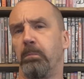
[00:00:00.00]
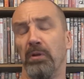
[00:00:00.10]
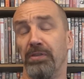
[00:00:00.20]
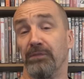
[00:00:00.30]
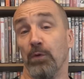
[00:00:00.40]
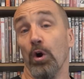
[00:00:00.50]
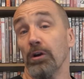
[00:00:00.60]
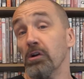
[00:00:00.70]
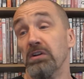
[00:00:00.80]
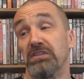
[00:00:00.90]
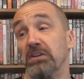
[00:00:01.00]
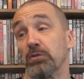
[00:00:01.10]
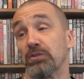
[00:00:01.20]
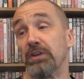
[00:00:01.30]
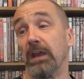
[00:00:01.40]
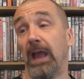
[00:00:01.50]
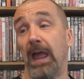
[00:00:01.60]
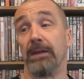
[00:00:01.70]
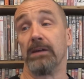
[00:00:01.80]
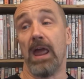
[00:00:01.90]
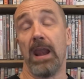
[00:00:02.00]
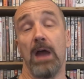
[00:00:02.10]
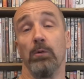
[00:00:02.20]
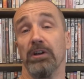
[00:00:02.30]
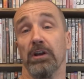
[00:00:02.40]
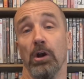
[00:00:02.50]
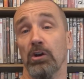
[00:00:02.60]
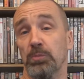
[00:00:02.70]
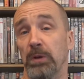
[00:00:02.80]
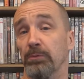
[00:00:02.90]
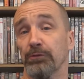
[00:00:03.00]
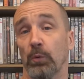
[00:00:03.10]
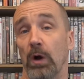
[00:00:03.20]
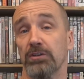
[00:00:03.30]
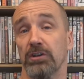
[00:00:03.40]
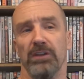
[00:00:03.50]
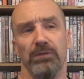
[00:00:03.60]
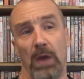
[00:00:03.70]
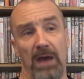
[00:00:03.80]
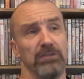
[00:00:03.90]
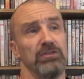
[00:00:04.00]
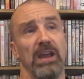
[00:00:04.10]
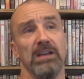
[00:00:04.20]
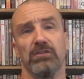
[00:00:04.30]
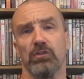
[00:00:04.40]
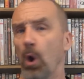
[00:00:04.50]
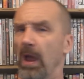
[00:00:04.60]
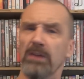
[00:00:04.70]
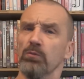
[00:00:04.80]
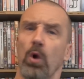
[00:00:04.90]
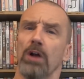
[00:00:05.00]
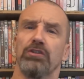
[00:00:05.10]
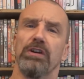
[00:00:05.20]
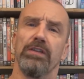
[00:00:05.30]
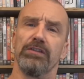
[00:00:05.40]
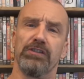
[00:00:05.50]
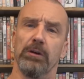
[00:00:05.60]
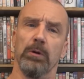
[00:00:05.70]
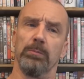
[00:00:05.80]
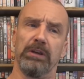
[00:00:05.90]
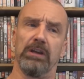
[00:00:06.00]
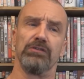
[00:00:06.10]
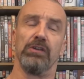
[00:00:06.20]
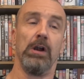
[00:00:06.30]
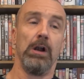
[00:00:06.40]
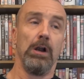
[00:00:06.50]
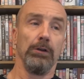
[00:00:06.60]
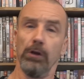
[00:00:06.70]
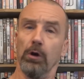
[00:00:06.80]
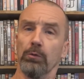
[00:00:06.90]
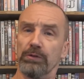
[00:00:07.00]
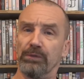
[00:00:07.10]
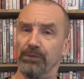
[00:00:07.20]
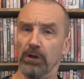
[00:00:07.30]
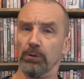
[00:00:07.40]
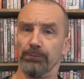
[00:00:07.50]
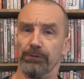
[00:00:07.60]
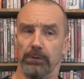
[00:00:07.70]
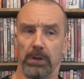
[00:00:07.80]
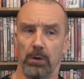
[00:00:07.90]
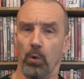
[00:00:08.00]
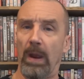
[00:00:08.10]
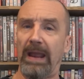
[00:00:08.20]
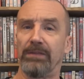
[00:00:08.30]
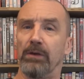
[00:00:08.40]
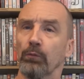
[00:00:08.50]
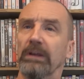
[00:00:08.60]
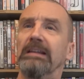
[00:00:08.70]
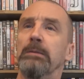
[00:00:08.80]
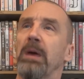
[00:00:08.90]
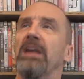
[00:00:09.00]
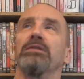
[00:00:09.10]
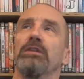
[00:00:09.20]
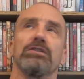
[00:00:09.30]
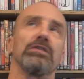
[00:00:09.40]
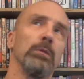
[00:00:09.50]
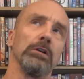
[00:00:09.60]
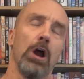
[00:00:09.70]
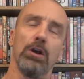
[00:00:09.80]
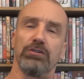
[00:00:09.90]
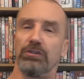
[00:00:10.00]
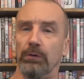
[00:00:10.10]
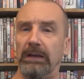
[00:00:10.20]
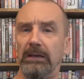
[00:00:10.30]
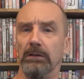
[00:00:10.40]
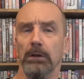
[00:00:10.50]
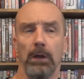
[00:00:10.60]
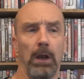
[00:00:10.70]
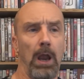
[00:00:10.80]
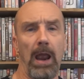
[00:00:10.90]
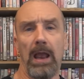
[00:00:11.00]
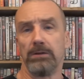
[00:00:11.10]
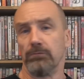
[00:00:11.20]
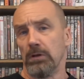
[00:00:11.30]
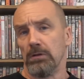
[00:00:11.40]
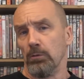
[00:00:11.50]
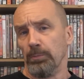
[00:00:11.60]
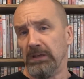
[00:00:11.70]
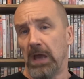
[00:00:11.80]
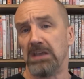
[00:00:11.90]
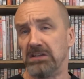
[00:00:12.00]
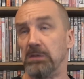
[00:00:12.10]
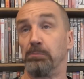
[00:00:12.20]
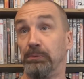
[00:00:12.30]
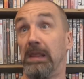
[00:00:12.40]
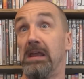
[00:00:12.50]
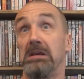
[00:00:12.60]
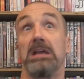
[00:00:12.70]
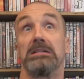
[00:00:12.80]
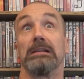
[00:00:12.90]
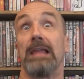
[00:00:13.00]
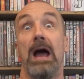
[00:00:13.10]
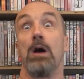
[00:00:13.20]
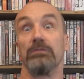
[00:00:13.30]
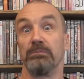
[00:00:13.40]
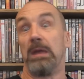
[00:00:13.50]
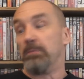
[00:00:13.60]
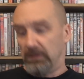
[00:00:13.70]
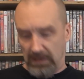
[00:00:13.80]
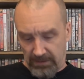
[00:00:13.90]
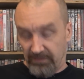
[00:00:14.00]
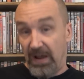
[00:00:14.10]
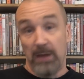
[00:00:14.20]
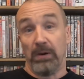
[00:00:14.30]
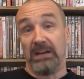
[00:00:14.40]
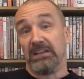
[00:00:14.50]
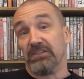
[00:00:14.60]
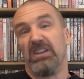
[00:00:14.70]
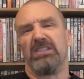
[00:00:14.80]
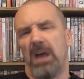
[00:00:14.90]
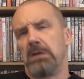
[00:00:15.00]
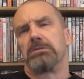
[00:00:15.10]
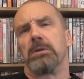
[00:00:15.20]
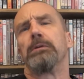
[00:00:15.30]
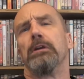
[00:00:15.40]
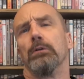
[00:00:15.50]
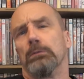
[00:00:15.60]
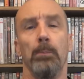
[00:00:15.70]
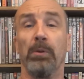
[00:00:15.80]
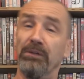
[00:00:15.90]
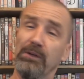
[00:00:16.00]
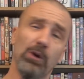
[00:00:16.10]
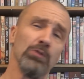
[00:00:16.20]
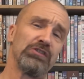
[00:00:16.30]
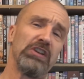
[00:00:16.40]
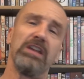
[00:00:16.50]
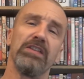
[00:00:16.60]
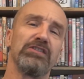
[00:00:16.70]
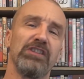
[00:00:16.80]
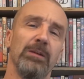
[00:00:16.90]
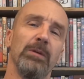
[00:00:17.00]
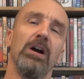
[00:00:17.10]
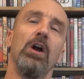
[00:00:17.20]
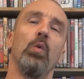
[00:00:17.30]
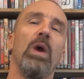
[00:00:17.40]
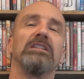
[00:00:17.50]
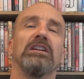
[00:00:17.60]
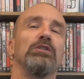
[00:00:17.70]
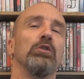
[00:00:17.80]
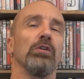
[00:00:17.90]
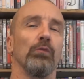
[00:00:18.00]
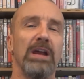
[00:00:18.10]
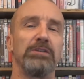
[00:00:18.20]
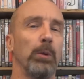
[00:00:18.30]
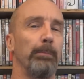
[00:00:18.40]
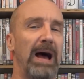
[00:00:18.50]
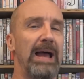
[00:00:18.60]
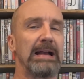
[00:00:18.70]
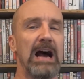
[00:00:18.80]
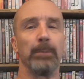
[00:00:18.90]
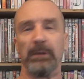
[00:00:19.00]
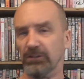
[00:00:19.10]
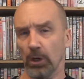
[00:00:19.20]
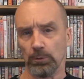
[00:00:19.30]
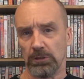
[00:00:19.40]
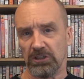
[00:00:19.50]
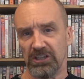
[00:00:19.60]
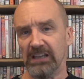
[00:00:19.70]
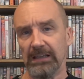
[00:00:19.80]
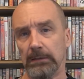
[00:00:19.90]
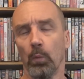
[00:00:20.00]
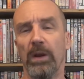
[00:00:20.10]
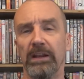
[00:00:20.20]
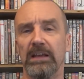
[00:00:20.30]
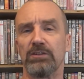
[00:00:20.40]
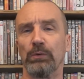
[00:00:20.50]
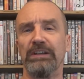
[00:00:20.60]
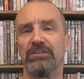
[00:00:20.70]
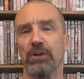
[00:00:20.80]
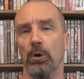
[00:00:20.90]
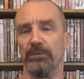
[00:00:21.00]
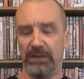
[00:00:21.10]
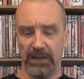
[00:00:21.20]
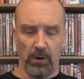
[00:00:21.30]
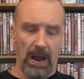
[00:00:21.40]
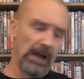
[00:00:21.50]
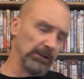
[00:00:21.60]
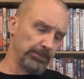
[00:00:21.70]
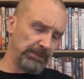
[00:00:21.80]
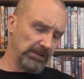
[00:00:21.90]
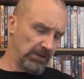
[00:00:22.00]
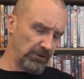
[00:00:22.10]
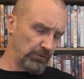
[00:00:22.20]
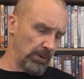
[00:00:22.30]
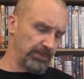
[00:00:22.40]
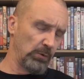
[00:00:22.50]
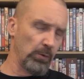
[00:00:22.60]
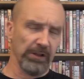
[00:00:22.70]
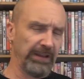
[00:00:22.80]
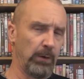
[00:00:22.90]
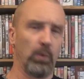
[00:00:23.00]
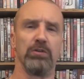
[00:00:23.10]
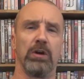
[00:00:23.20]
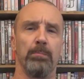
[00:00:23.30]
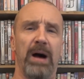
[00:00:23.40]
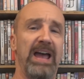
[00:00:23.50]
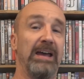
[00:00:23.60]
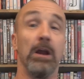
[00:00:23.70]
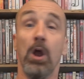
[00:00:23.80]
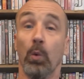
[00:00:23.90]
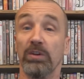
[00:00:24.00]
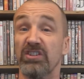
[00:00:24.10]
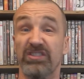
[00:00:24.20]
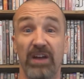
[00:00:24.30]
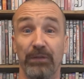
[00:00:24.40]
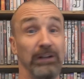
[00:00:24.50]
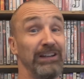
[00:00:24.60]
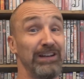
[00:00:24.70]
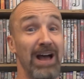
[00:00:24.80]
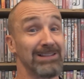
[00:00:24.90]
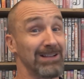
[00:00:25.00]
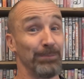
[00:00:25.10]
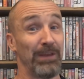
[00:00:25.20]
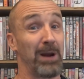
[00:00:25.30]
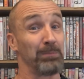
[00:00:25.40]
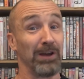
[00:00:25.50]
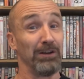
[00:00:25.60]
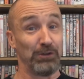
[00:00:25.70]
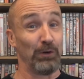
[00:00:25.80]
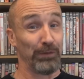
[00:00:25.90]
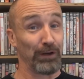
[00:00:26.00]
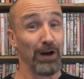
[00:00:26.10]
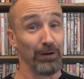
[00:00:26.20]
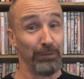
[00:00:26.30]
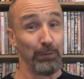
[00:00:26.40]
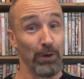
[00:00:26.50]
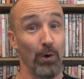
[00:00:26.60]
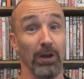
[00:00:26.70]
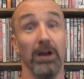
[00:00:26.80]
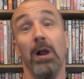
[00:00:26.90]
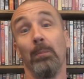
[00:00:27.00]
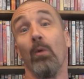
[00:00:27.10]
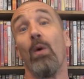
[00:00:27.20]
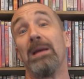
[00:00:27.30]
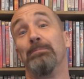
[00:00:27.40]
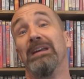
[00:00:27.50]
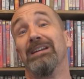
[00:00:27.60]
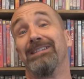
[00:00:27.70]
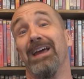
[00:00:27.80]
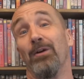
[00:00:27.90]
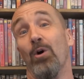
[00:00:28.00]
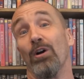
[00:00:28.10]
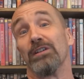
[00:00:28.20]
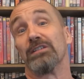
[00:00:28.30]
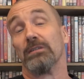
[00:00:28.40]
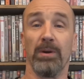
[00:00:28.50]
But The Foreigner is interesting, and I would encourage people to watch it. If you have a chance, go ahead and watch it in the cinema because, it was filmed in a way that really benefits from a large screen. And it'll be nice to play it nice and loud and maybe get the vibrating seats. It's up to you. But if you don't see it in the cinema, wait till you can rent or buy a copy. Don't steal it. When it gets released to home video, I'll update the description with a link where you can buy it, which is definitely not something I'm going to do for Kung Fu Yoga, but why beat a dead horse?